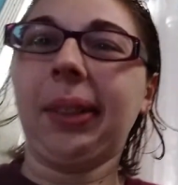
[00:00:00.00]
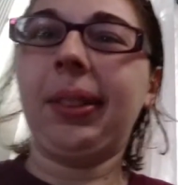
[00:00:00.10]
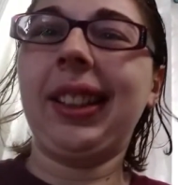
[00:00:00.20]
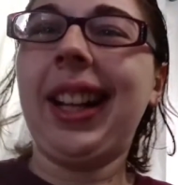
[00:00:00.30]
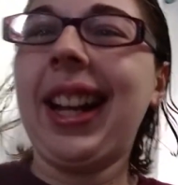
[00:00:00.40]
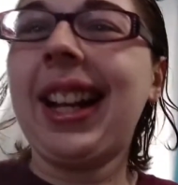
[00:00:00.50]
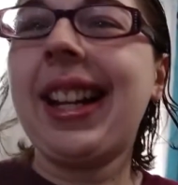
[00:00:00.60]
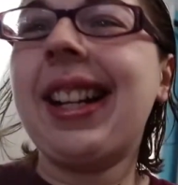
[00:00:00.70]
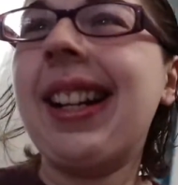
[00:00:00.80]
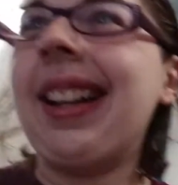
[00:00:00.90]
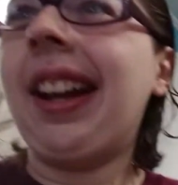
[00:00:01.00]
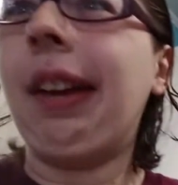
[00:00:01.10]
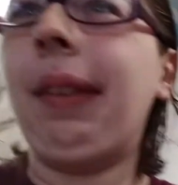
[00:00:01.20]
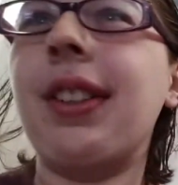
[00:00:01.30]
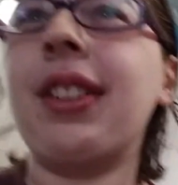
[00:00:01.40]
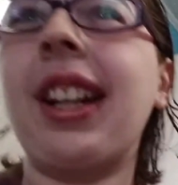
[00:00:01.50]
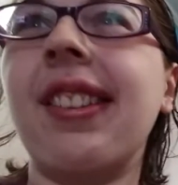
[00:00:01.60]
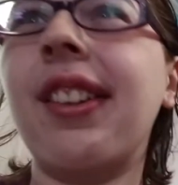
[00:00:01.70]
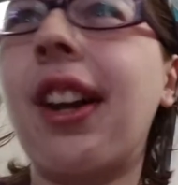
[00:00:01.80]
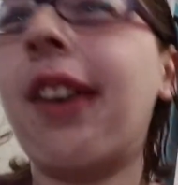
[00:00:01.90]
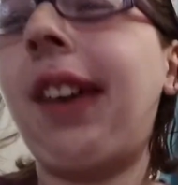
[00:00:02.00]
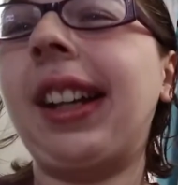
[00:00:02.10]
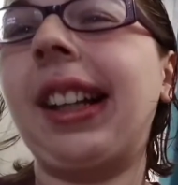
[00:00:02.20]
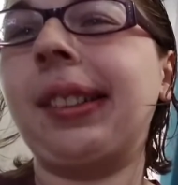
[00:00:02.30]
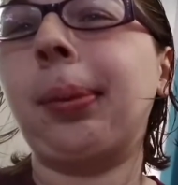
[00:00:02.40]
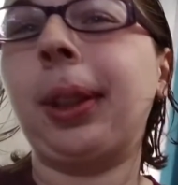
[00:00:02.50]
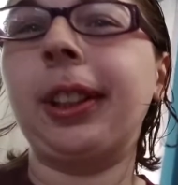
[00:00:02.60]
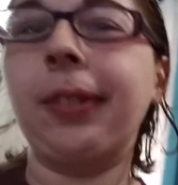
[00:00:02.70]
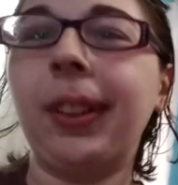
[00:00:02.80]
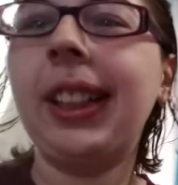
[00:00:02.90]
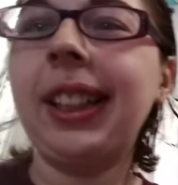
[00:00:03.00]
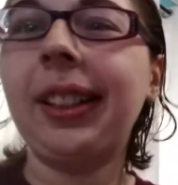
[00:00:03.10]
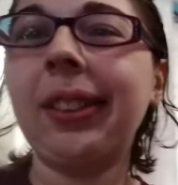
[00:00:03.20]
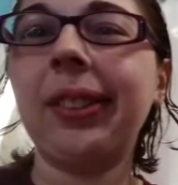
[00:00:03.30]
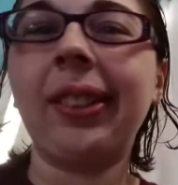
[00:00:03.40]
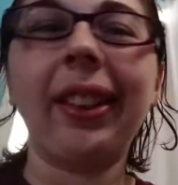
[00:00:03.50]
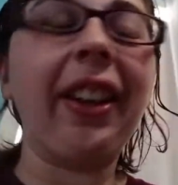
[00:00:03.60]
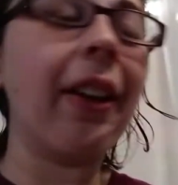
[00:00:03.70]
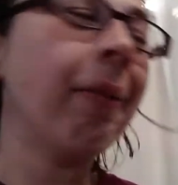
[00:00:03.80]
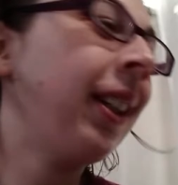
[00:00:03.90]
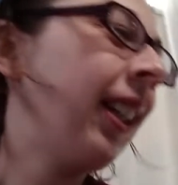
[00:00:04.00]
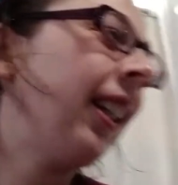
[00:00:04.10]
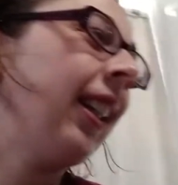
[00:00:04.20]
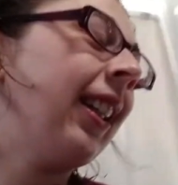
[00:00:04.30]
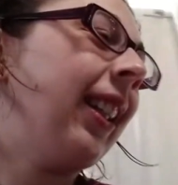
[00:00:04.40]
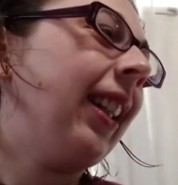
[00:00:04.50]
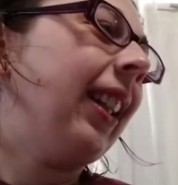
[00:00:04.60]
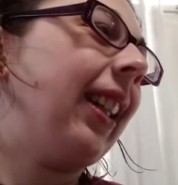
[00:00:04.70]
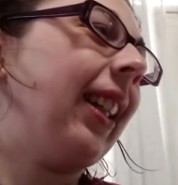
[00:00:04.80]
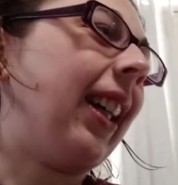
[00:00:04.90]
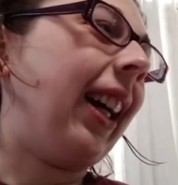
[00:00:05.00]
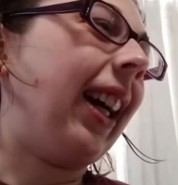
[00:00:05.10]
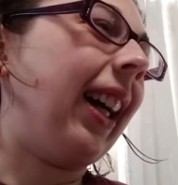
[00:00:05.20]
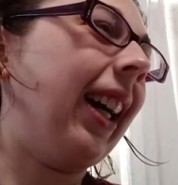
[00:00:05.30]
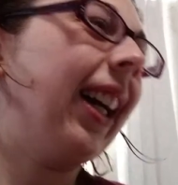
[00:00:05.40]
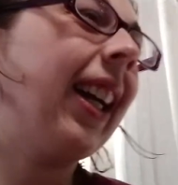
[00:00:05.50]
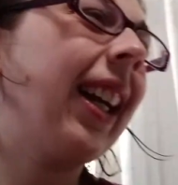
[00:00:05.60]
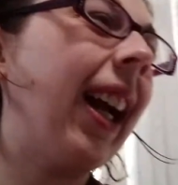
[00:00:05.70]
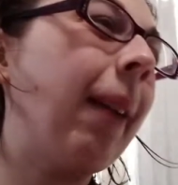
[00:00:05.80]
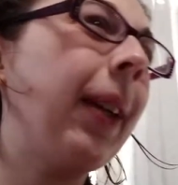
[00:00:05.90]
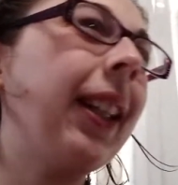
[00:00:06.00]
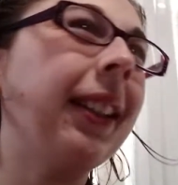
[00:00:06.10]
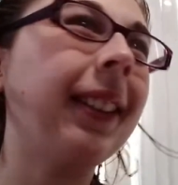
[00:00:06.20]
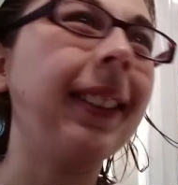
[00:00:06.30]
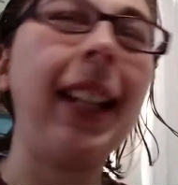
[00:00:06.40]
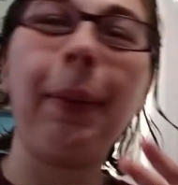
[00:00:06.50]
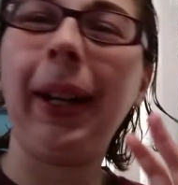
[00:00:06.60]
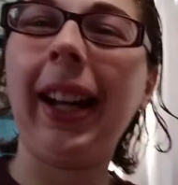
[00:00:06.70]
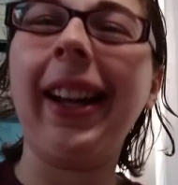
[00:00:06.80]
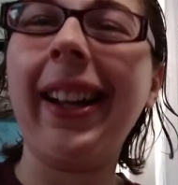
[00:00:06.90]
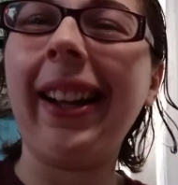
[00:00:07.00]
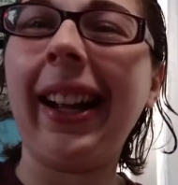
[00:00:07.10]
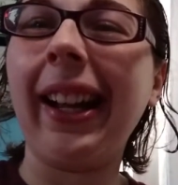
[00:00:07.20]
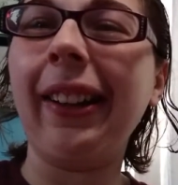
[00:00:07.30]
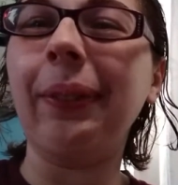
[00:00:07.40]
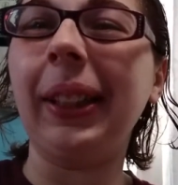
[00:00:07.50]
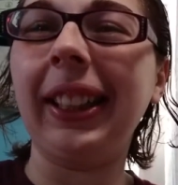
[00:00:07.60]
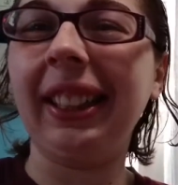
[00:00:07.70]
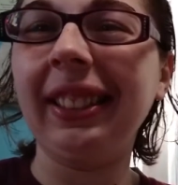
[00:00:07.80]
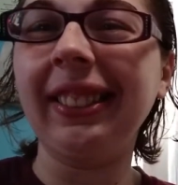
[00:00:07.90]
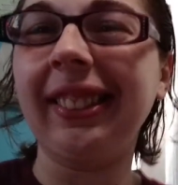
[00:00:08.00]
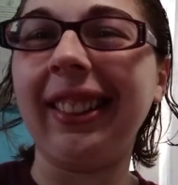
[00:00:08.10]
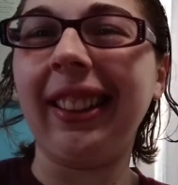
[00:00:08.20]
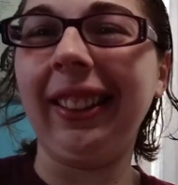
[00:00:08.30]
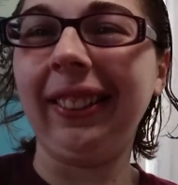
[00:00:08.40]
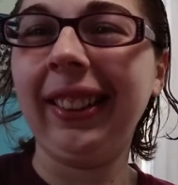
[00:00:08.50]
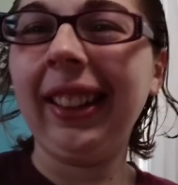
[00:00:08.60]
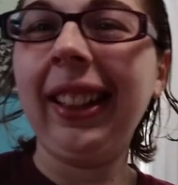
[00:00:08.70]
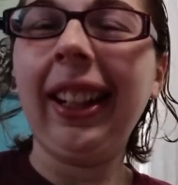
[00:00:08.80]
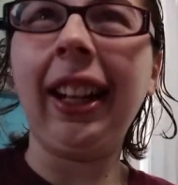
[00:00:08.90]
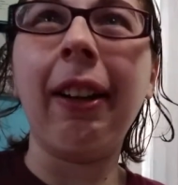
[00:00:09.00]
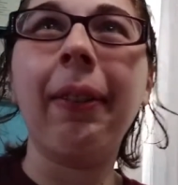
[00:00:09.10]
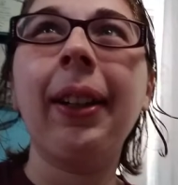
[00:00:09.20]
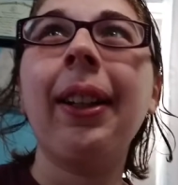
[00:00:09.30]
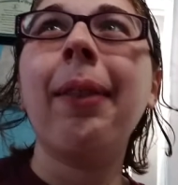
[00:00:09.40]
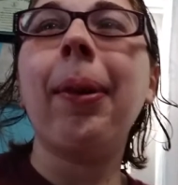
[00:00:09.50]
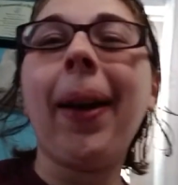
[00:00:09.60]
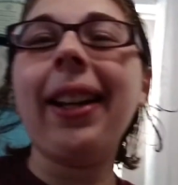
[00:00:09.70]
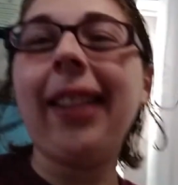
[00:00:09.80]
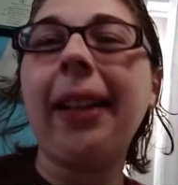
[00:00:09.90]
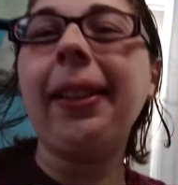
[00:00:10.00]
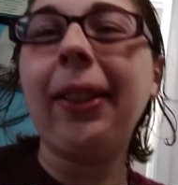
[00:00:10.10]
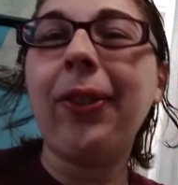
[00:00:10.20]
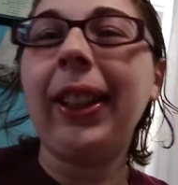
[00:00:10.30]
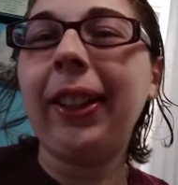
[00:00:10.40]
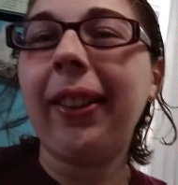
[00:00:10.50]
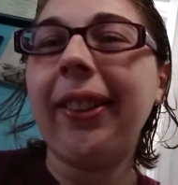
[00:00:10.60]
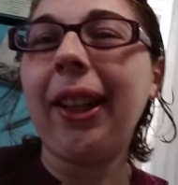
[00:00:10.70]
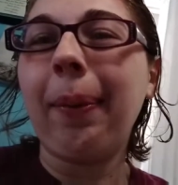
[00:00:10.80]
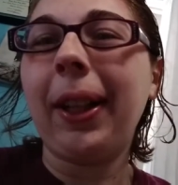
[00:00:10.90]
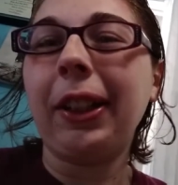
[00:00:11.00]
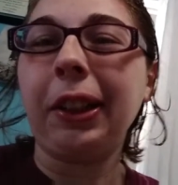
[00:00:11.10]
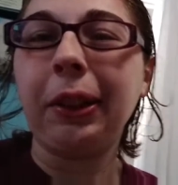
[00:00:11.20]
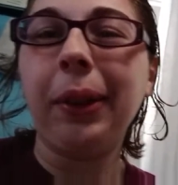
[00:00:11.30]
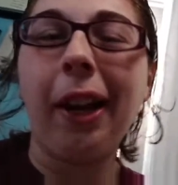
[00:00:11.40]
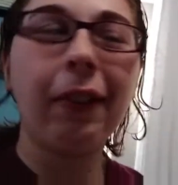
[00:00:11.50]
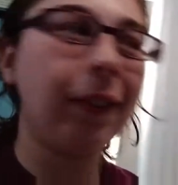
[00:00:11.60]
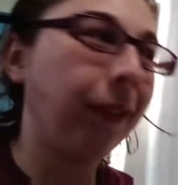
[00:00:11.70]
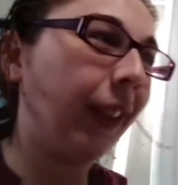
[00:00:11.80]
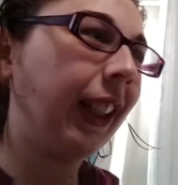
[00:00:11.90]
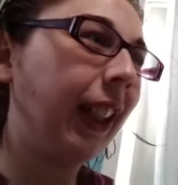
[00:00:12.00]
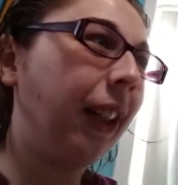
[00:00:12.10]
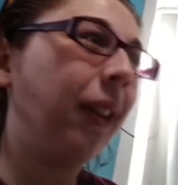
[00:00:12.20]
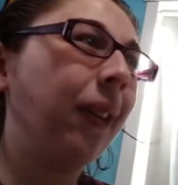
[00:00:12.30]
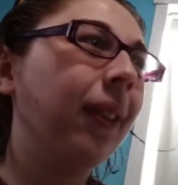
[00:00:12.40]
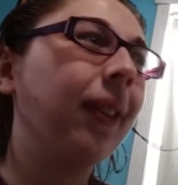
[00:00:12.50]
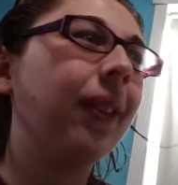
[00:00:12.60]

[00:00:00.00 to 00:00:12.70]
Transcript: Today, as you guys know, I like to work in videos. I've been a little MIA on videos, so, but by the time this video goes up, I do have a video,